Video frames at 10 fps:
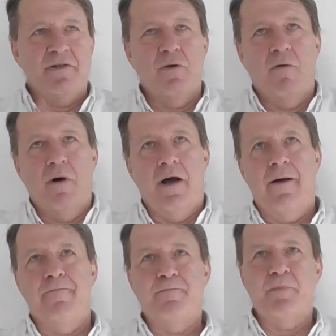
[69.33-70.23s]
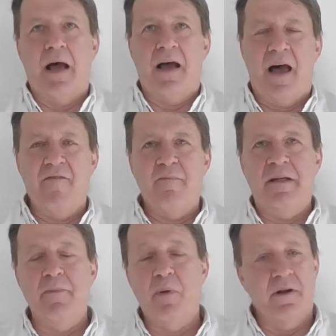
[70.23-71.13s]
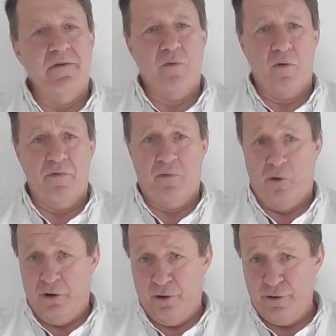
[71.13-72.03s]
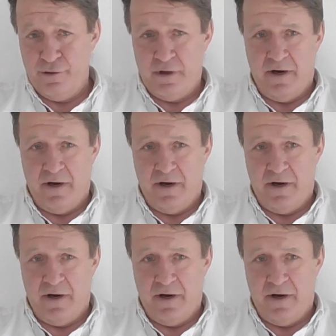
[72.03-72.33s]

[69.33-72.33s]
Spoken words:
So I've been in Poland for 4 years.